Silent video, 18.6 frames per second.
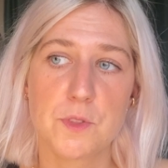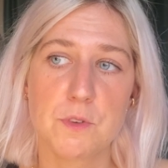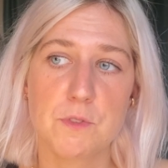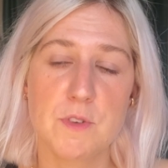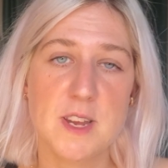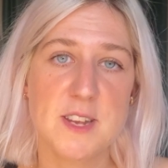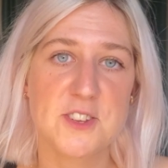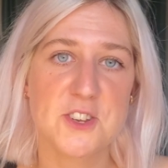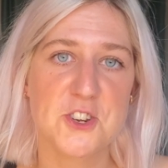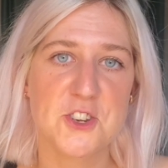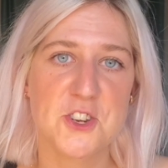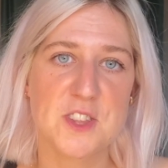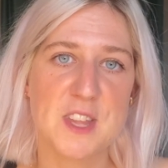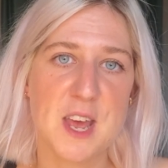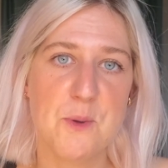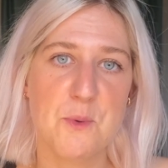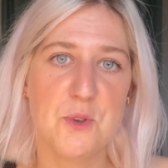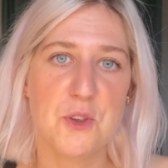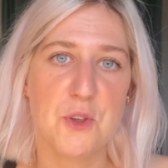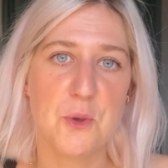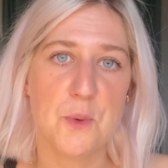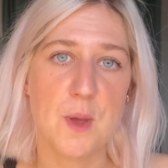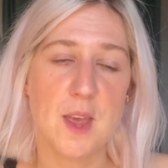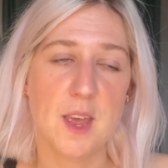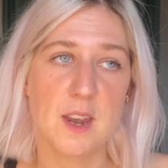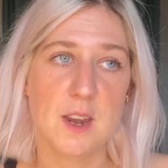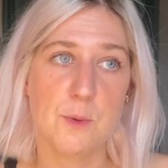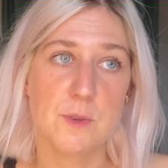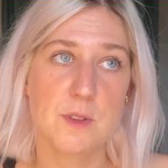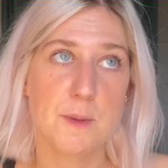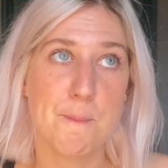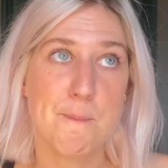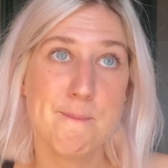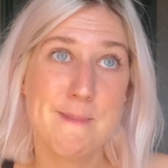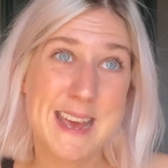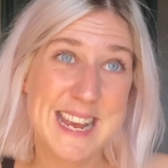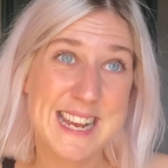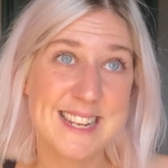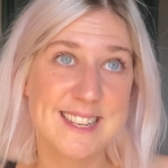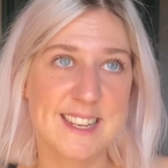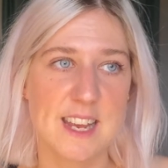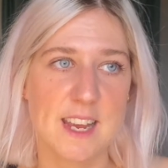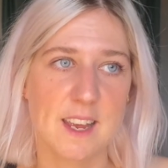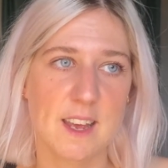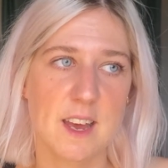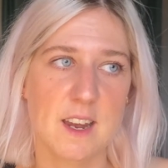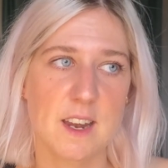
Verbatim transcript: the research that they were doing, and it was amazing.